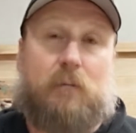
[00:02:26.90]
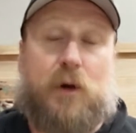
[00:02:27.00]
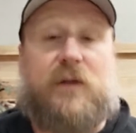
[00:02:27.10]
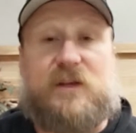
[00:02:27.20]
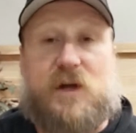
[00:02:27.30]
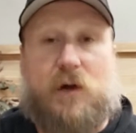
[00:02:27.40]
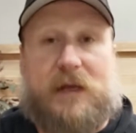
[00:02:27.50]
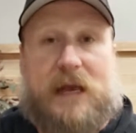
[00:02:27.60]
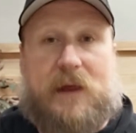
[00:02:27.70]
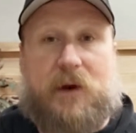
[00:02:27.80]
putting this all
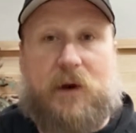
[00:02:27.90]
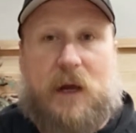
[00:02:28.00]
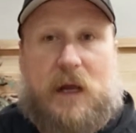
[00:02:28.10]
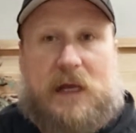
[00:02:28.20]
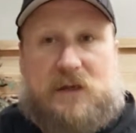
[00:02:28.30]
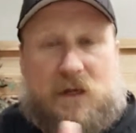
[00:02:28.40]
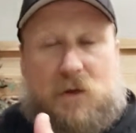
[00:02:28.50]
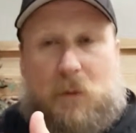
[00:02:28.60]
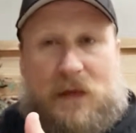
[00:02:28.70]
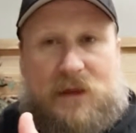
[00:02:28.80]
together,
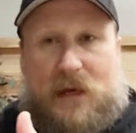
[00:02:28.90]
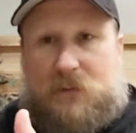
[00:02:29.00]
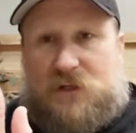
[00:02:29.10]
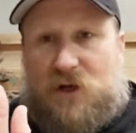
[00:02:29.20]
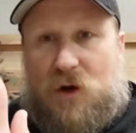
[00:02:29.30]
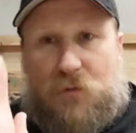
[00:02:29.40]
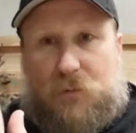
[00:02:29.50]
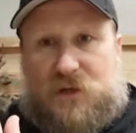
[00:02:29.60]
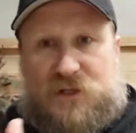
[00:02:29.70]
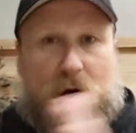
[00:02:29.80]
you may think I'm just going to go
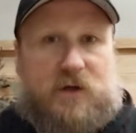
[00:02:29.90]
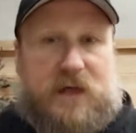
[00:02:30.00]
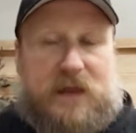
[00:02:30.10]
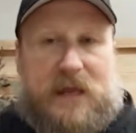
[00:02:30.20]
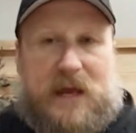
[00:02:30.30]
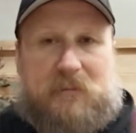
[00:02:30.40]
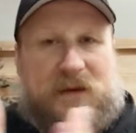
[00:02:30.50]
from the start to the end,